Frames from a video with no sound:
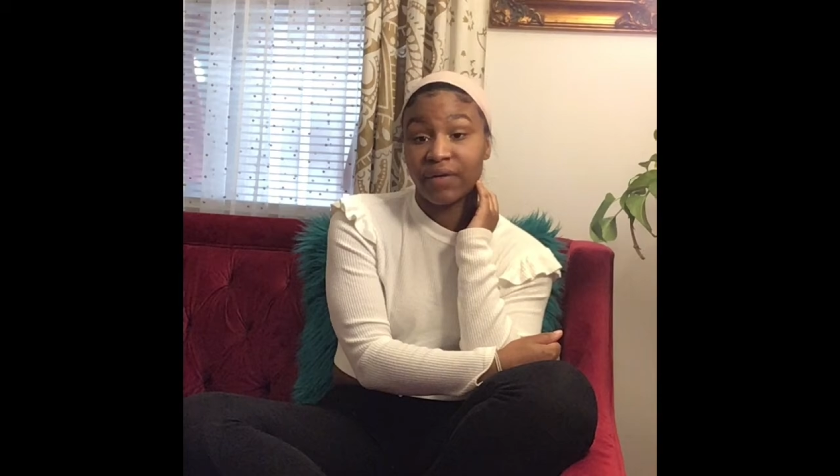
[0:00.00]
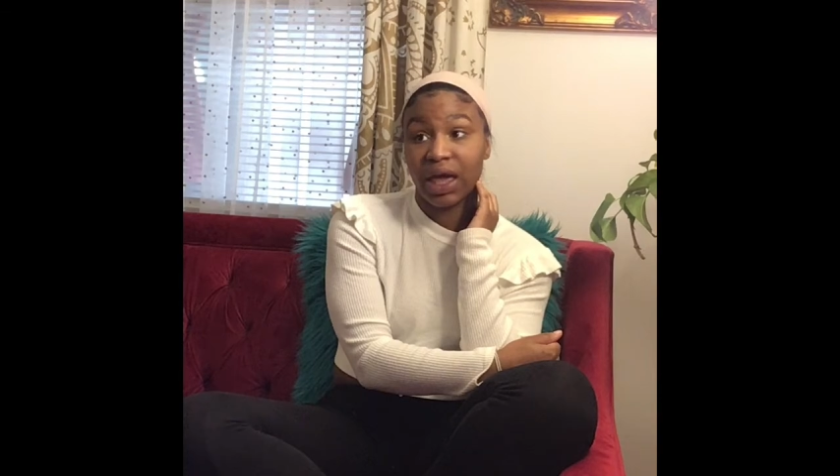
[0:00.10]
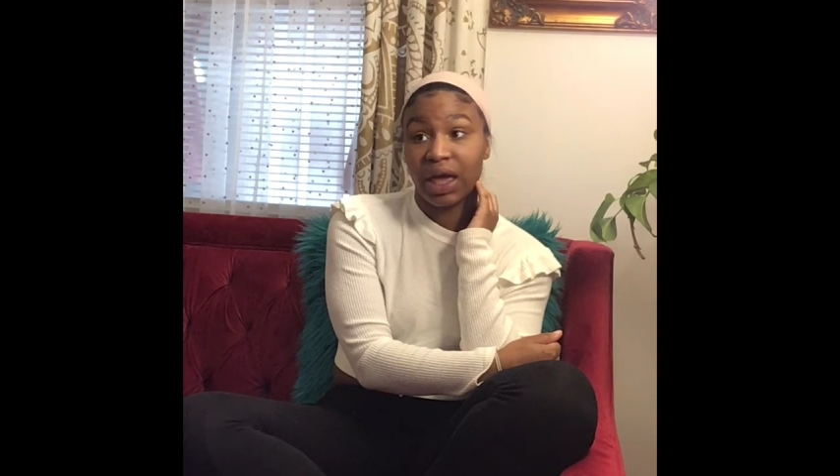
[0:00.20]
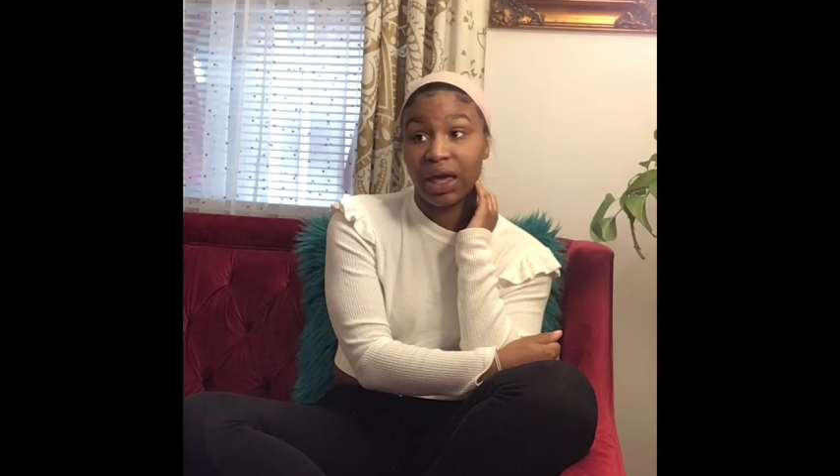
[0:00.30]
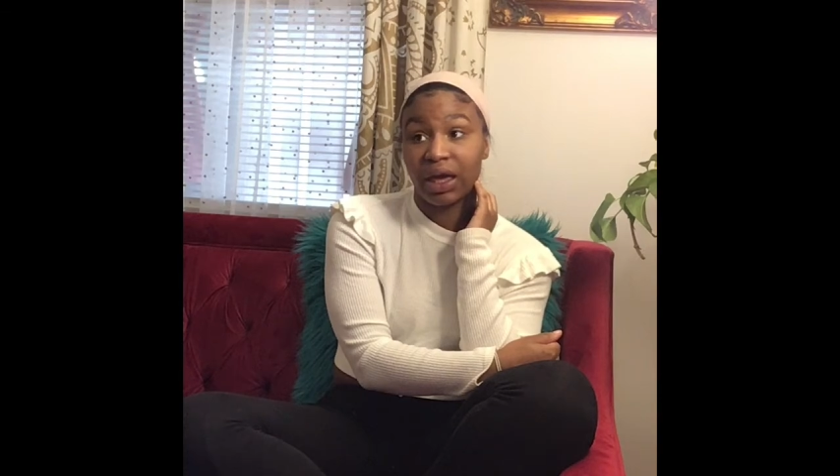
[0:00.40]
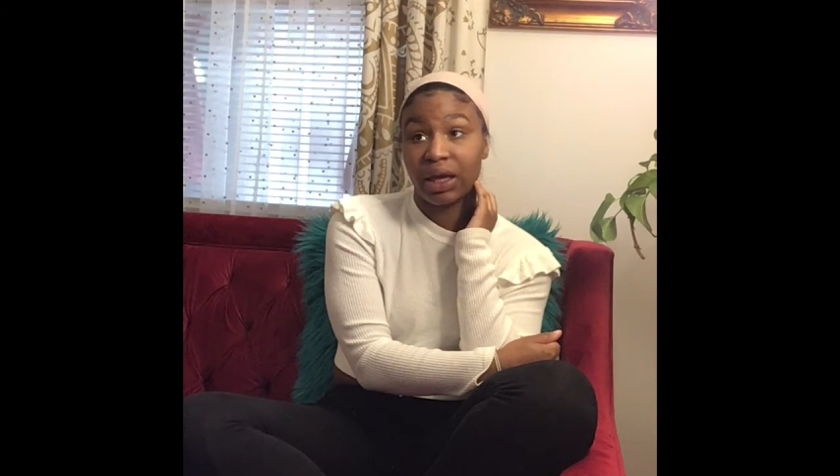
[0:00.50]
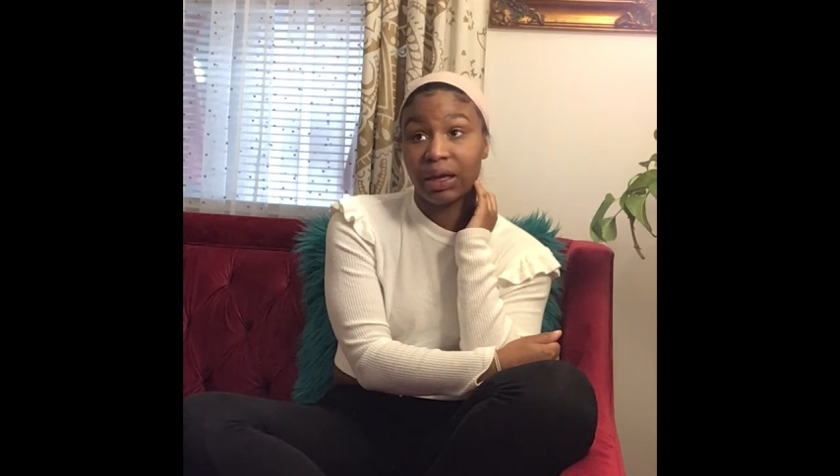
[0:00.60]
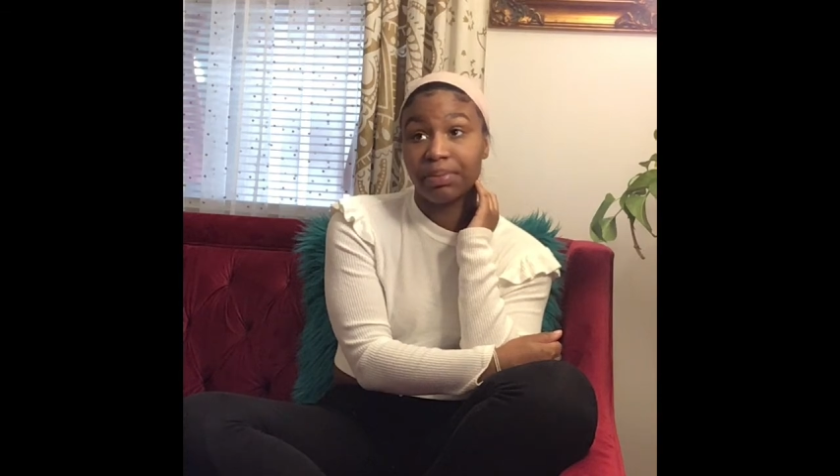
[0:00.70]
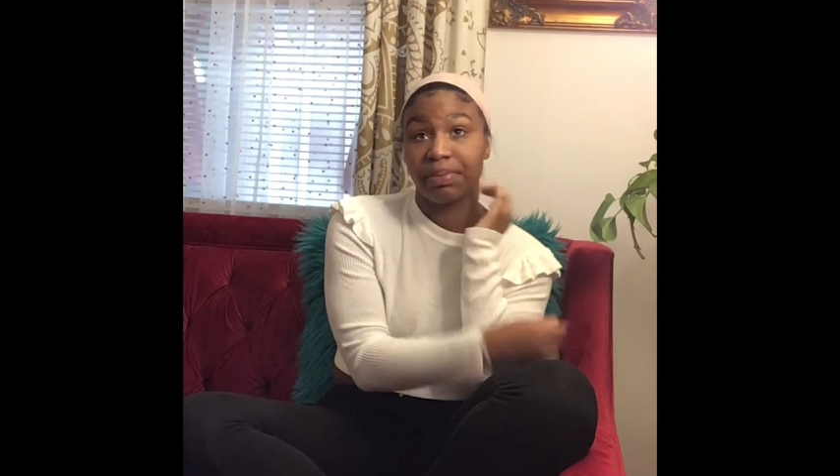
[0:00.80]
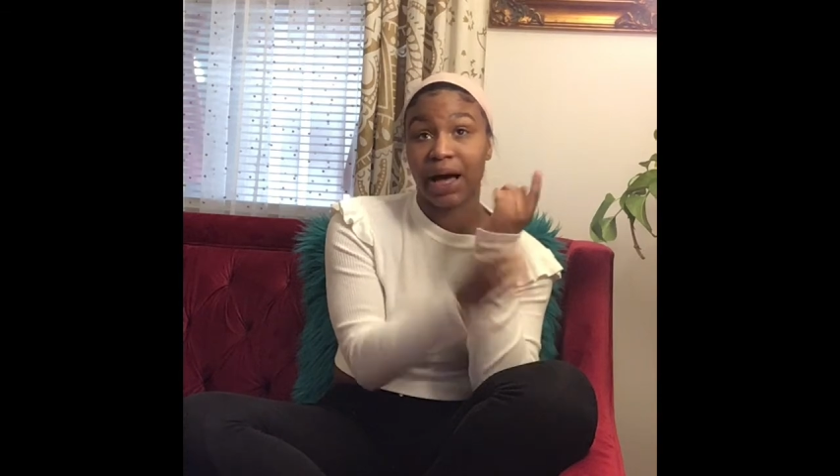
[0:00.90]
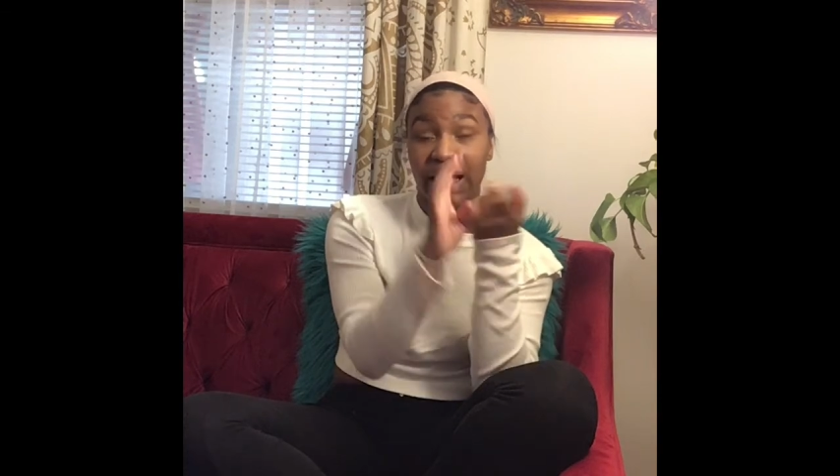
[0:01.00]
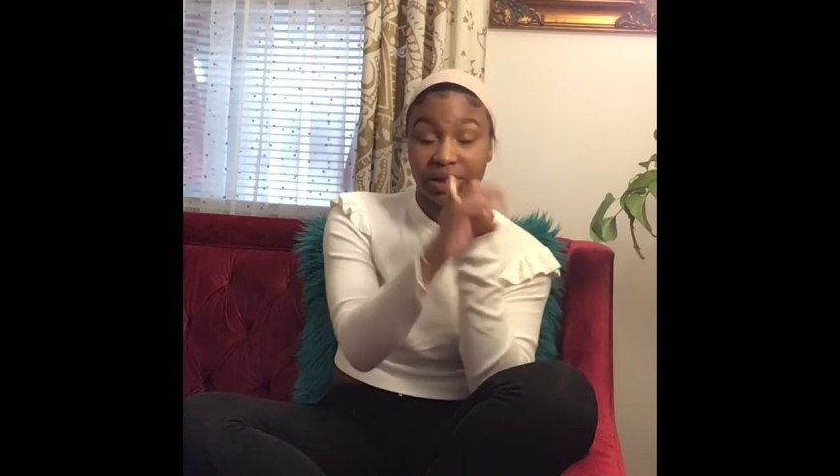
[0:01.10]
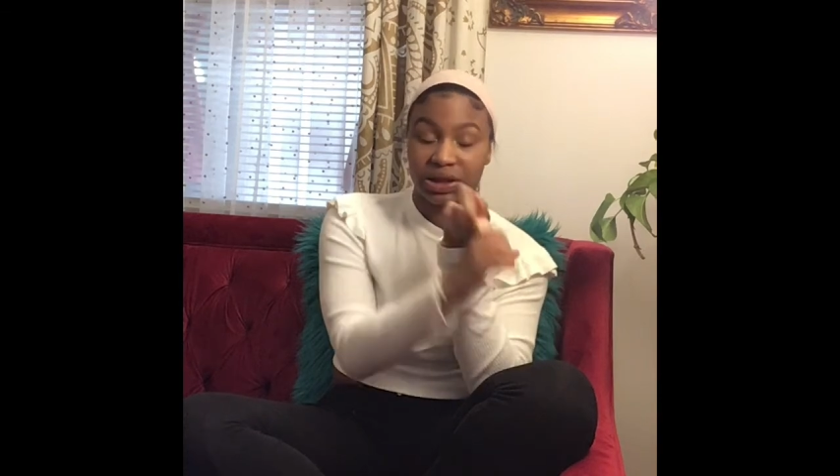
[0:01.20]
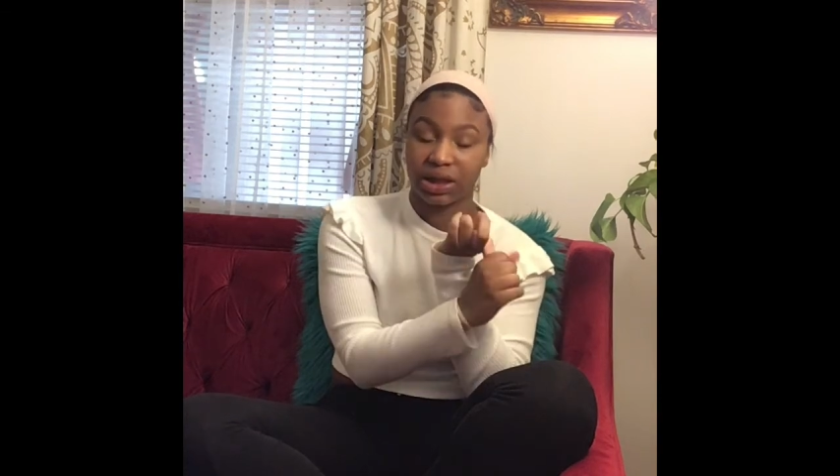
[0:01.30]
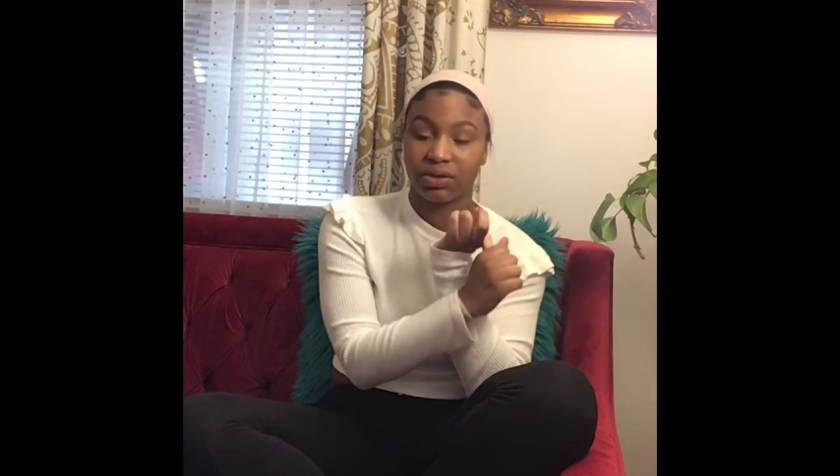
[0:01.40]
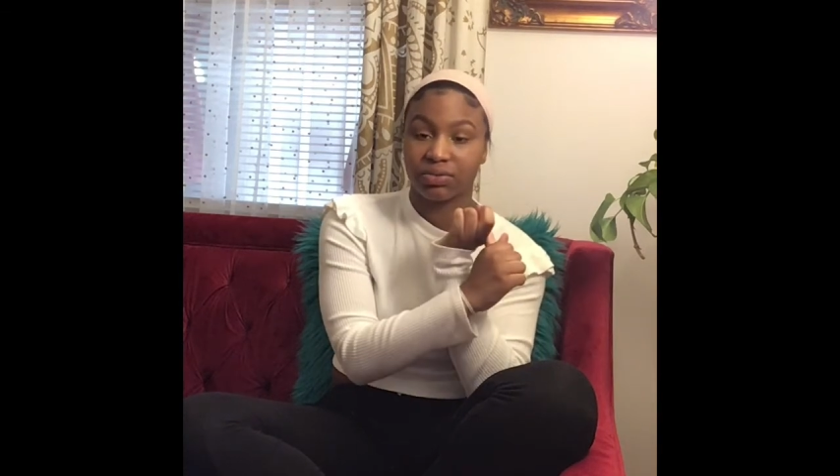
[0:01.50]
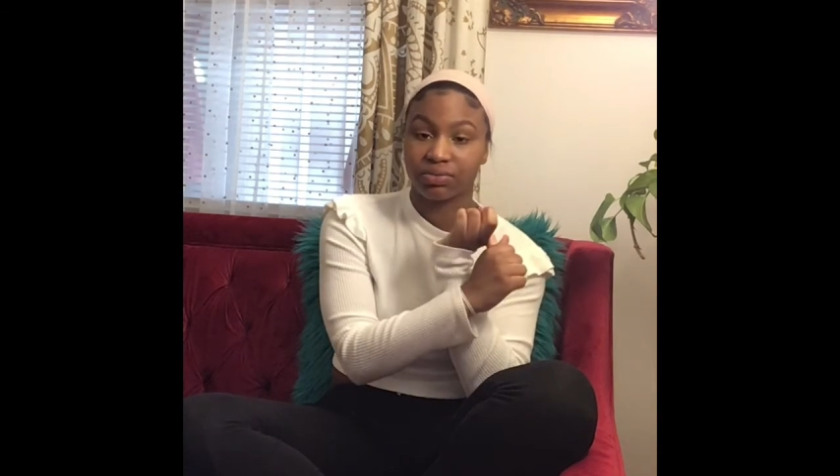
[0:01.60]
a poly gel,